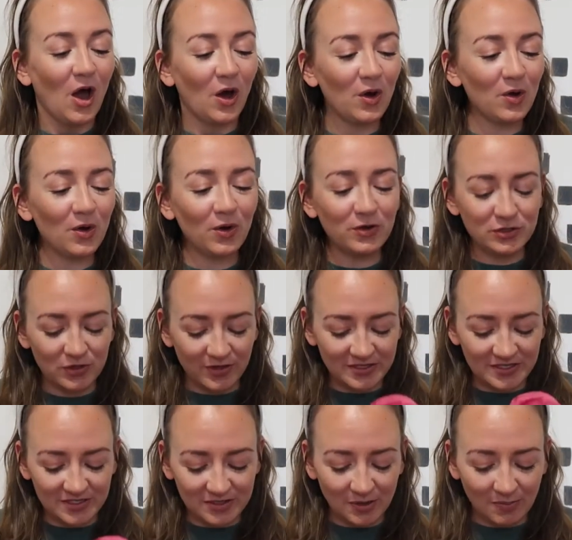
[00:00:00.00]
Oh, so
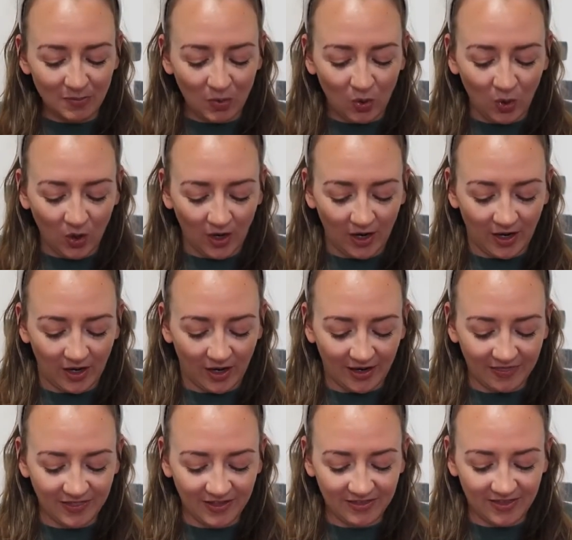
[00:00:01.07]
this is Gamora.
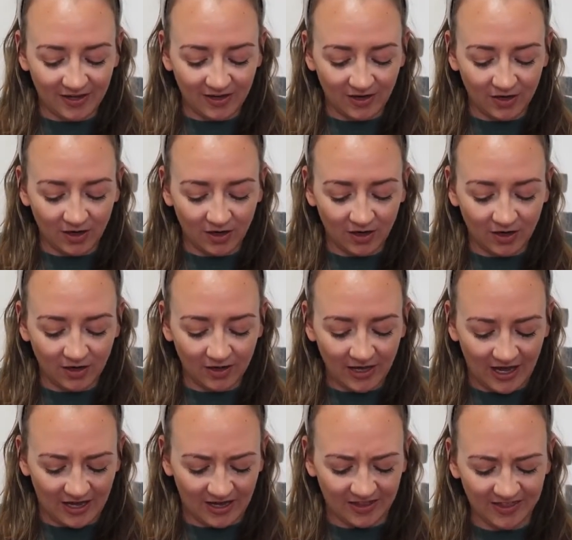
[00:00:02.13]
I think that, or
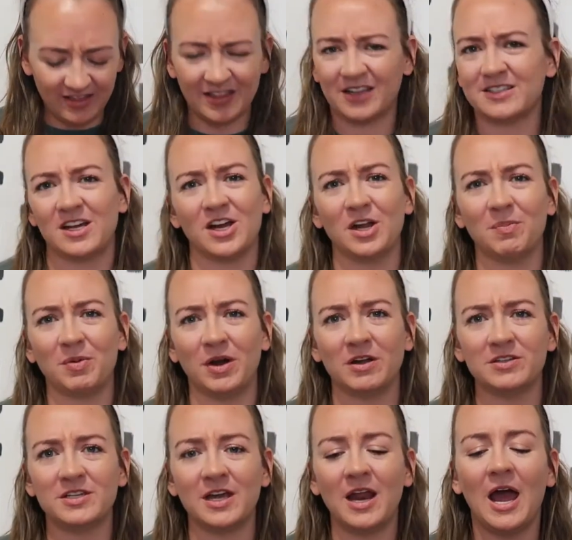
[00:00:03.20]
yeah, I think that's how you
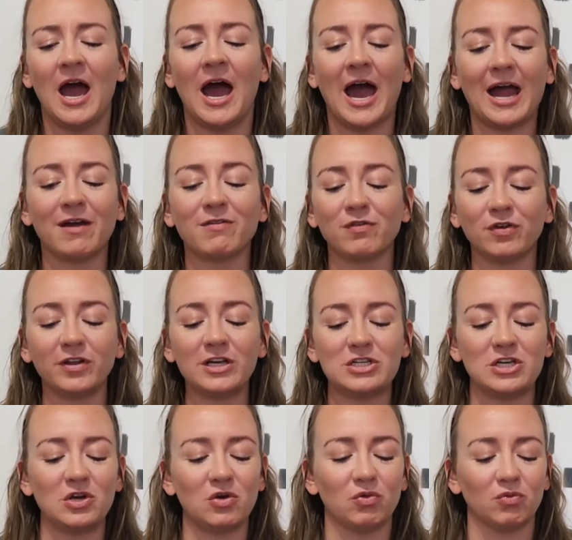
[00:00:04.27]
pronounce it. I really
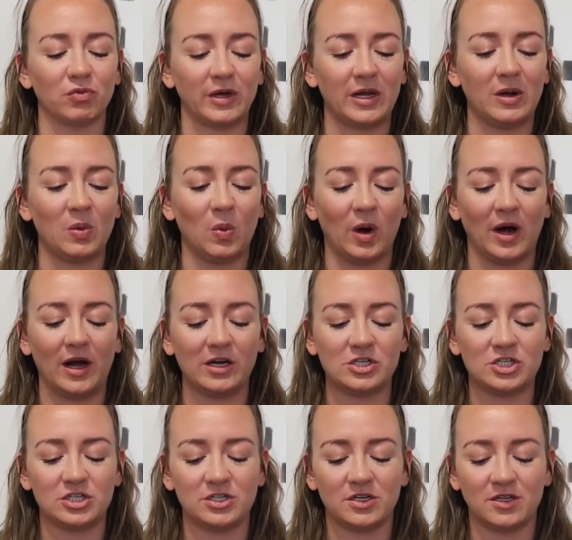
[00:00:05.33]
should
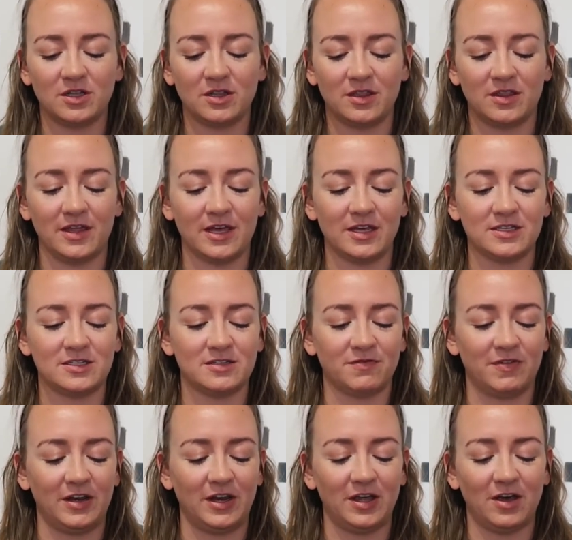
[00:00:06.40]
rewatch this
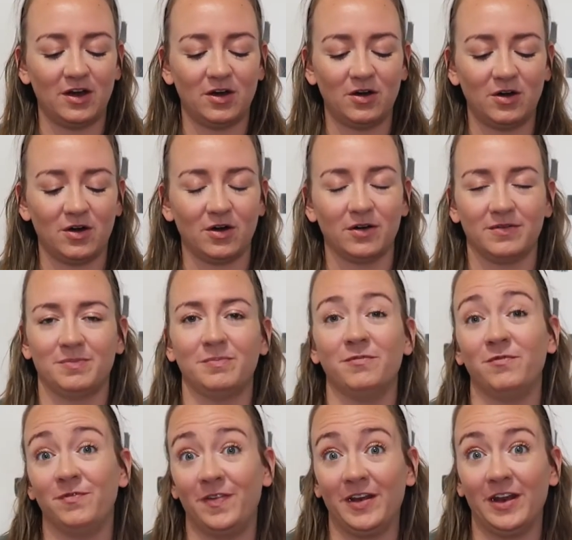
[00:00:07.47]
video.
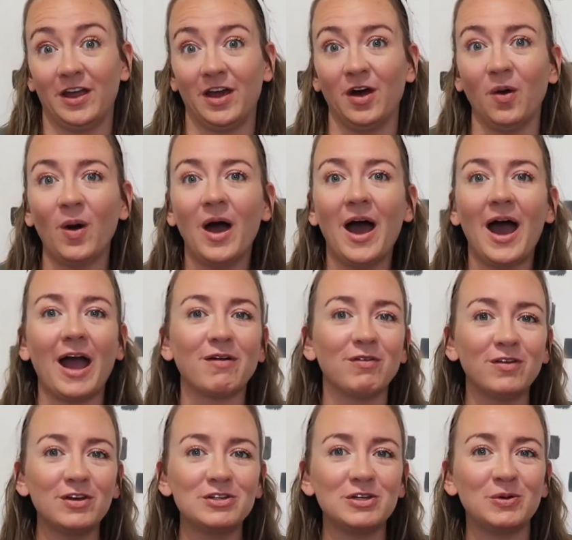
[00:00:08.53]
I
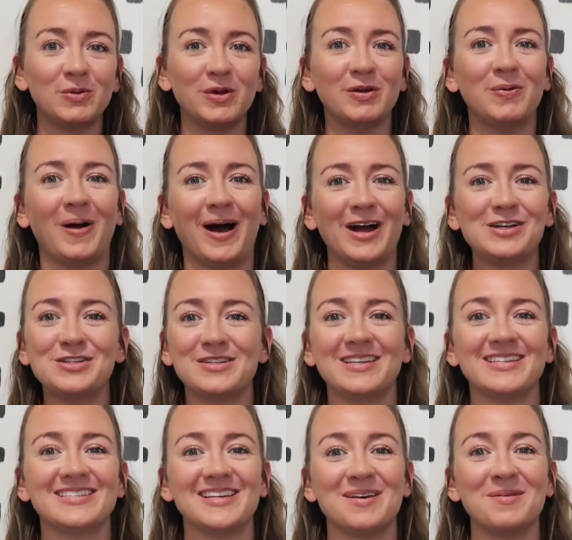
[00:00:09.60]
really should rewatch
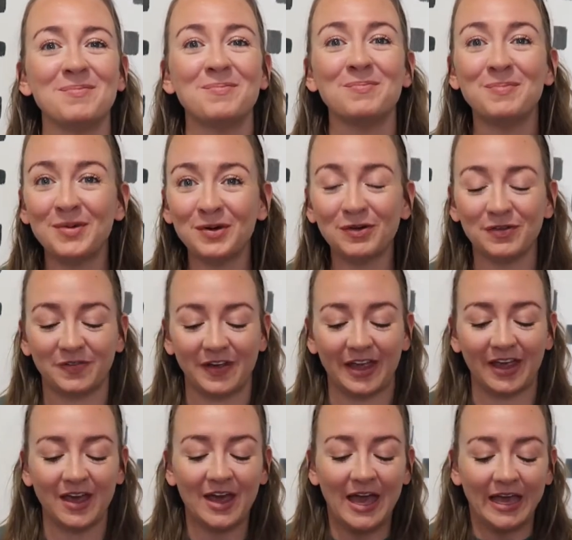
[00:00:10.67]
this
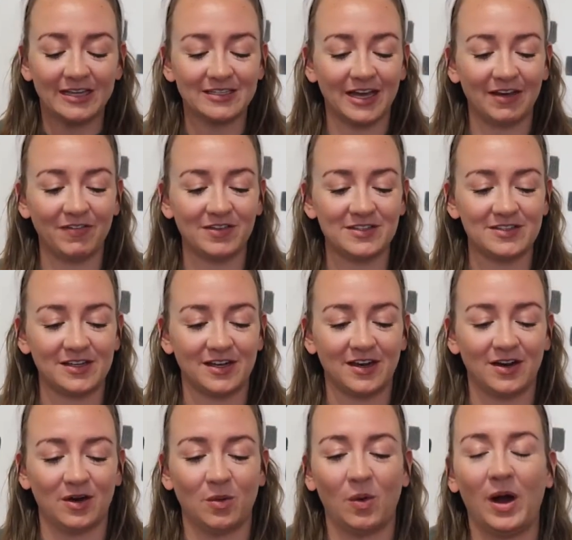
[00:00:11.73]
movie because I haven't seen it in a